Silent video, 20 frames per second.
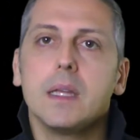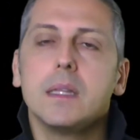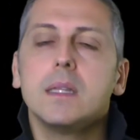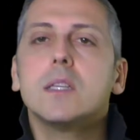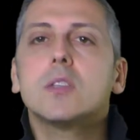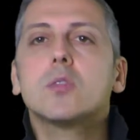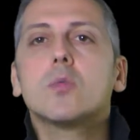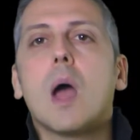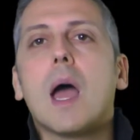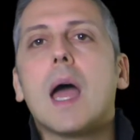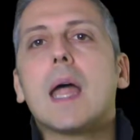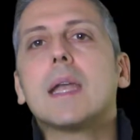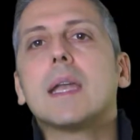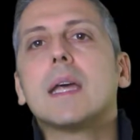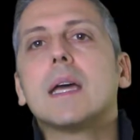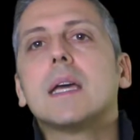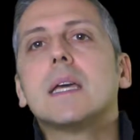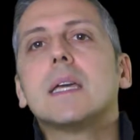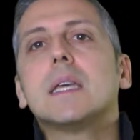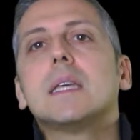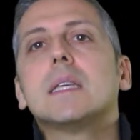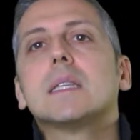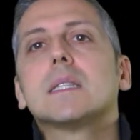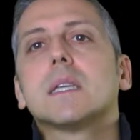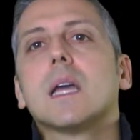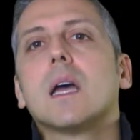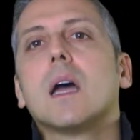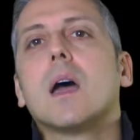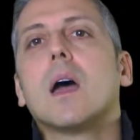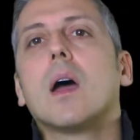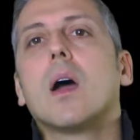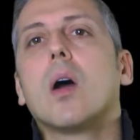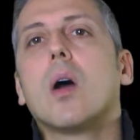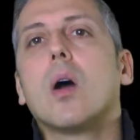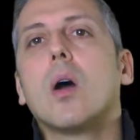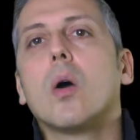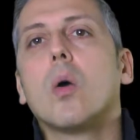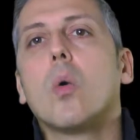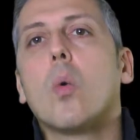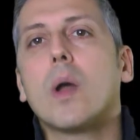This one is
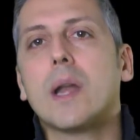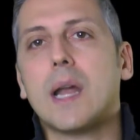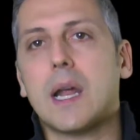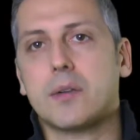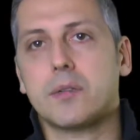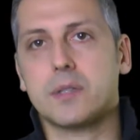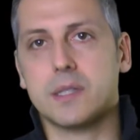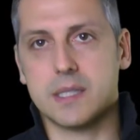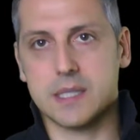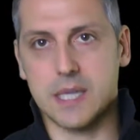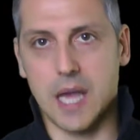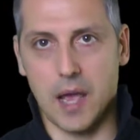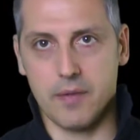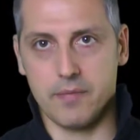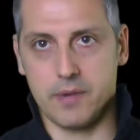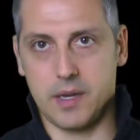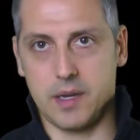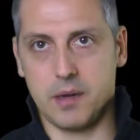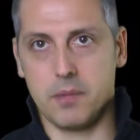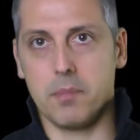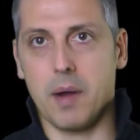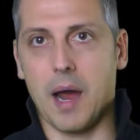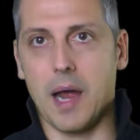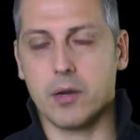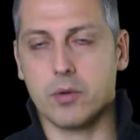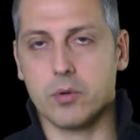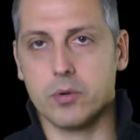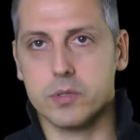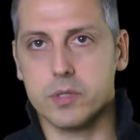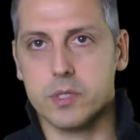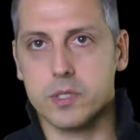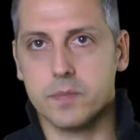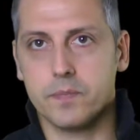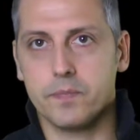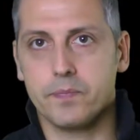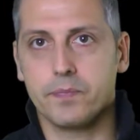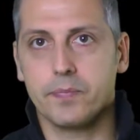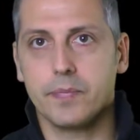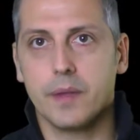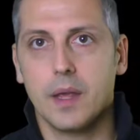107 microns.
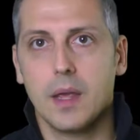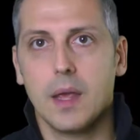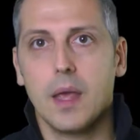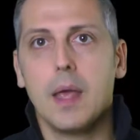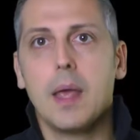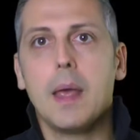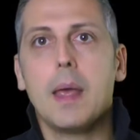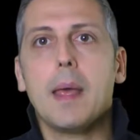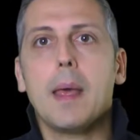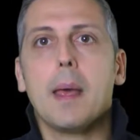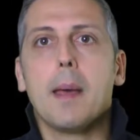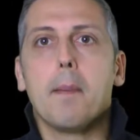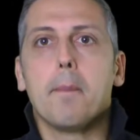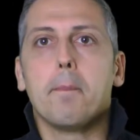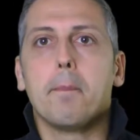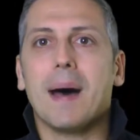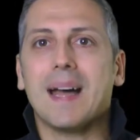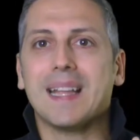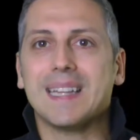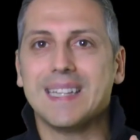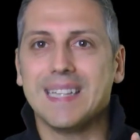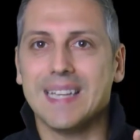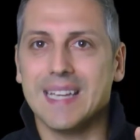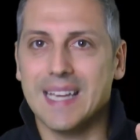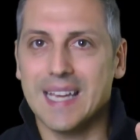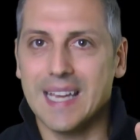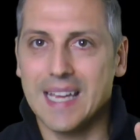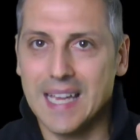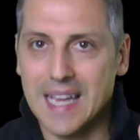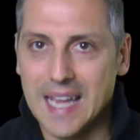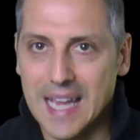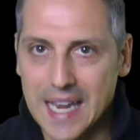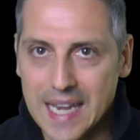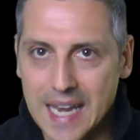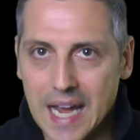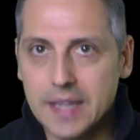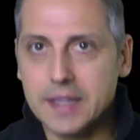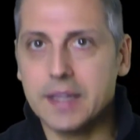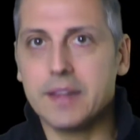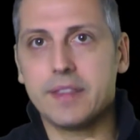But
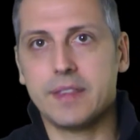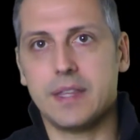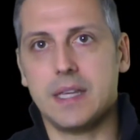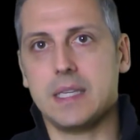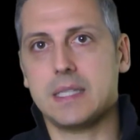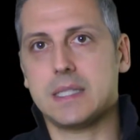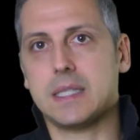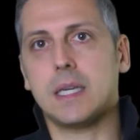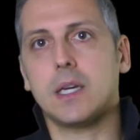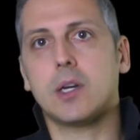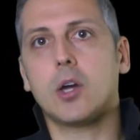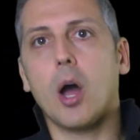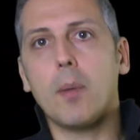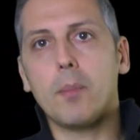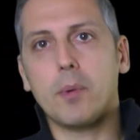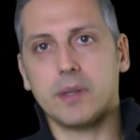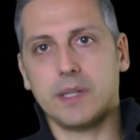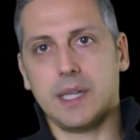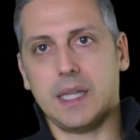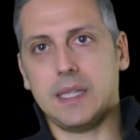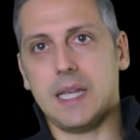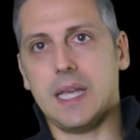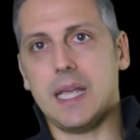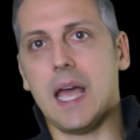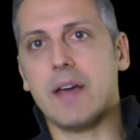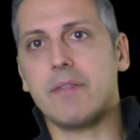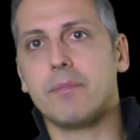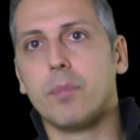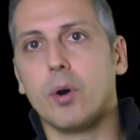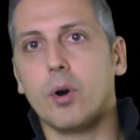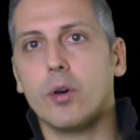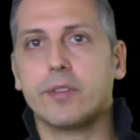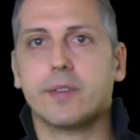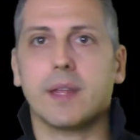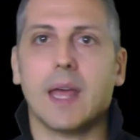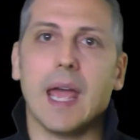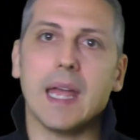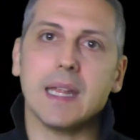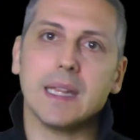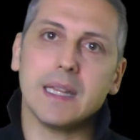another things in common that they have
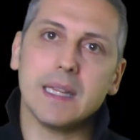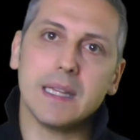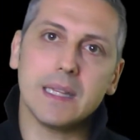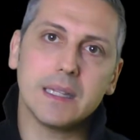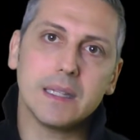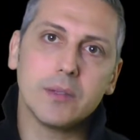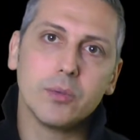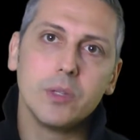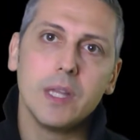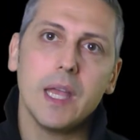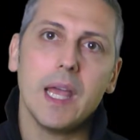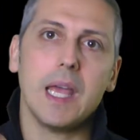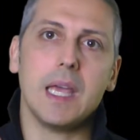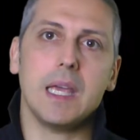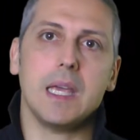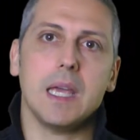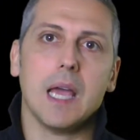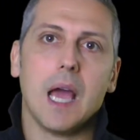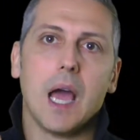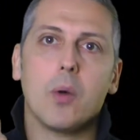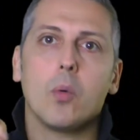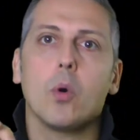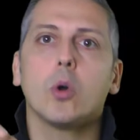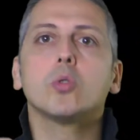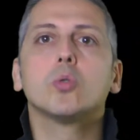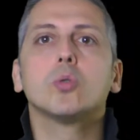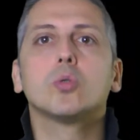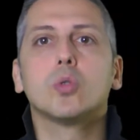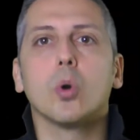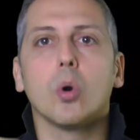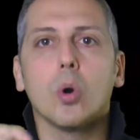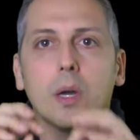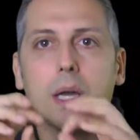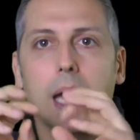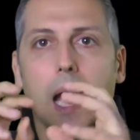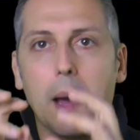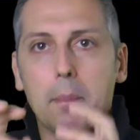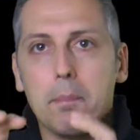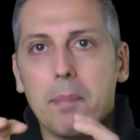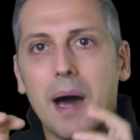both, and today I want to talk
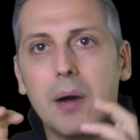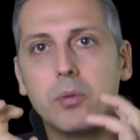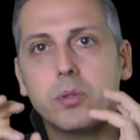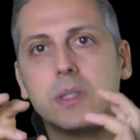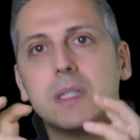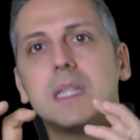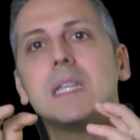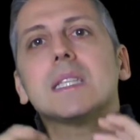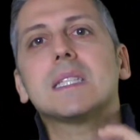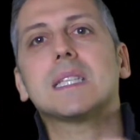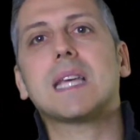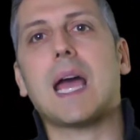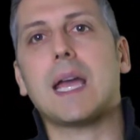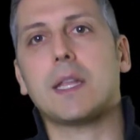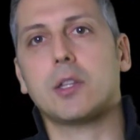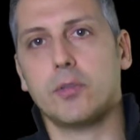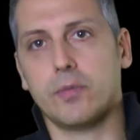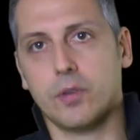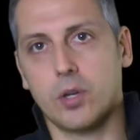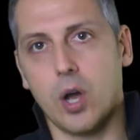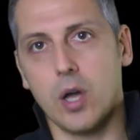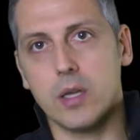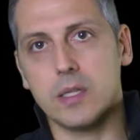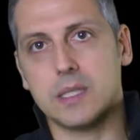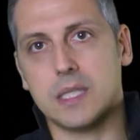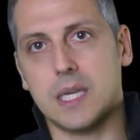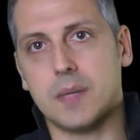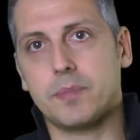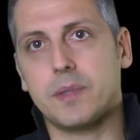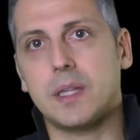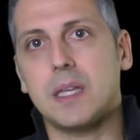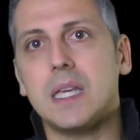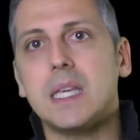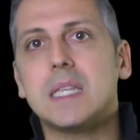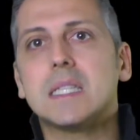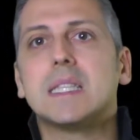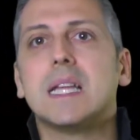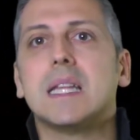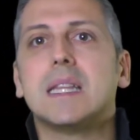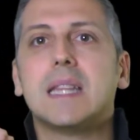about this kind of concept,
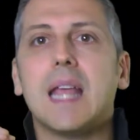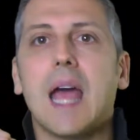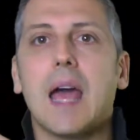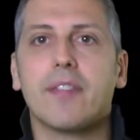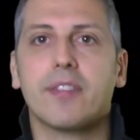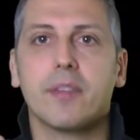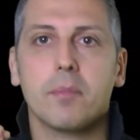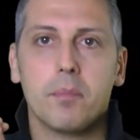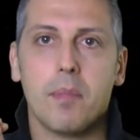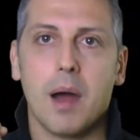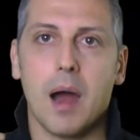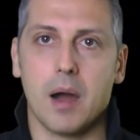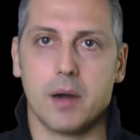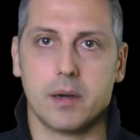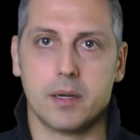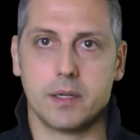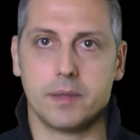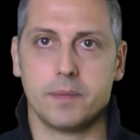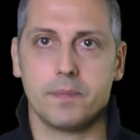is the depth mark.